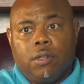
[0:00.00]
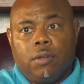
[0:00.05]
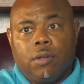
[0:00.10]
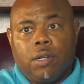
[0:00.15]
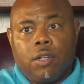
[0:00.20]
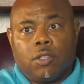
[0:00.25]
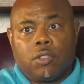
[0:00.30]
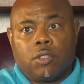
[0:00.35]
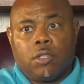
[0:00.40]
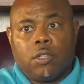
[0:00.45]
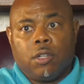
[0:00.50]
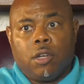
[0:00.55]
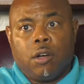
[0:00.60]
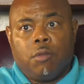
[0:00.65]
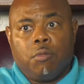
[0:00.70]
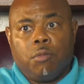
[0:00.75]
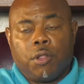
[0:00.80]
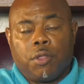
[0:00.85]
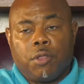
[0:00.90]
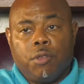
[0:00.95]
else
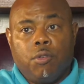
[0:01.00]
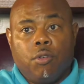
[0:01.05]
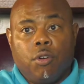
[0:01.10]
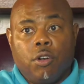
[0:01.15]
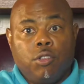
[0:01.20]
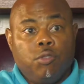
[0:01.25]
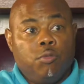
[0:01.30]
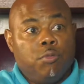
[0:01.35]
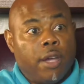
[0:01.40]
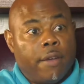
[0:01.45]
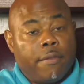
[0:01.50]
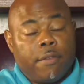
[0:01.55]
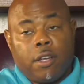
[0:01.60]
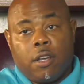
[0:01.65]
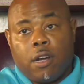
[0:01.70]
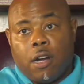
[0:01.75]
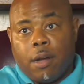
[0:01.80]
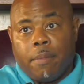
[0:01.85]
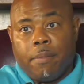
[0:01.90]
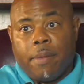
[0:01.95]
along with you, or you haven't
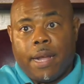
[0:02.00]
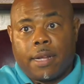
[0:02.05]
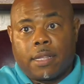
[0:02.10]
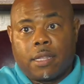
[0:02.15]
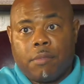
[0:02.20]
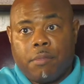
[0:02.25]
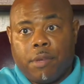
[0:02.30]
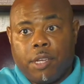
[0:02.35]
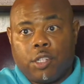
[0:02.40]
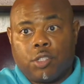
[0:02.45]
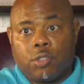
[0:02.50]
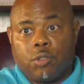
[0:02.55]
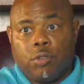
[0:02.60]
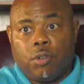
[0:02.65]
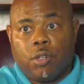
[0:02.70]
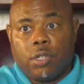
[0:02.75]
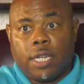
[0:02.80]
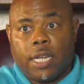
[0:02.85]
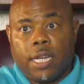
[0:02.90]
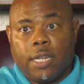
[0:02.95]
gone back to make
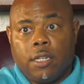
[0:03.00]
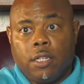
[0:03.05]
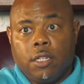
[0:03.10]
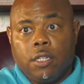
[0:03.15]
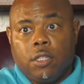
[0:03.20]
sure that